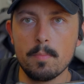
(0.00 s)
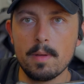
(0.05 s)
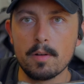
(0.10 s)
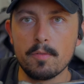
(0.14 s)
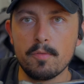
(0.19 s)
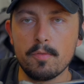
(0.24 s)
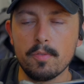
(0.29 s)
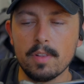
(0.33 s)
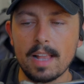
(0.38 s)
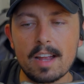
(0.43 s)
are we
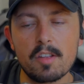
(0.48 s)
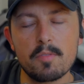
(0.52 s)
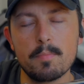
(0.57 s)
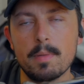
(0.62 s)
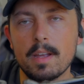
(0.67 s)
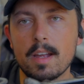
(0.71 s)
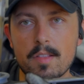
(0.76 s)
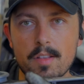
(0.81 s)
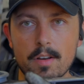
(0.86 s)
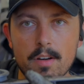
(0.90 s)
going to be
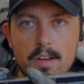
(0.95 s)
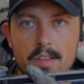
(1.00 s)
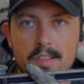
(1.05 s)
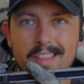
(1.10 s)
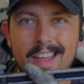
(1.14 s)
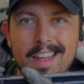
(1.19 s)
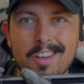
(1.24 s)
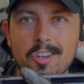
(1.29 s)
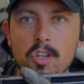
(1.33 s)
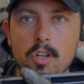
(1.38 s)
doing a little
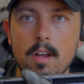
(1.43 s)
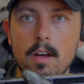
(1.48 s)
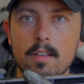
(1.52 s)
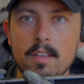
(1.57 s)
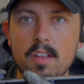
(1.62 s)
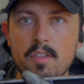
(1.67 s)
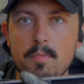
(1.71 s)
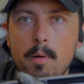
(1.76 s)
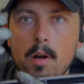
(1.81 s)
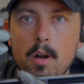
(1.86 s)
bit of
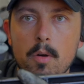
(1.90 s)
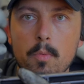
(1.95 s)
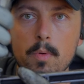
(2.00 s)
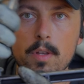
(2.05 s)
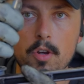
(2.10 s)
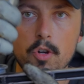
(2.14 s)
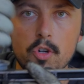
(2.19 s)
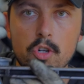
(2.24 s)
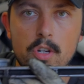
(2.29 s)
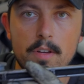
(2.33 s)
maintenance on the
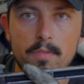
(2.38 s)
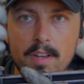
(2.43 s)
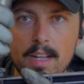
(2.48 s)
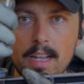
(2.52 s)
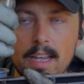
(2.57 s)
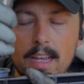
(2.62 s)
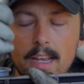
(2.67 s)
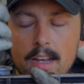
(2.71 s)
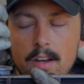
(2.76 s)
E36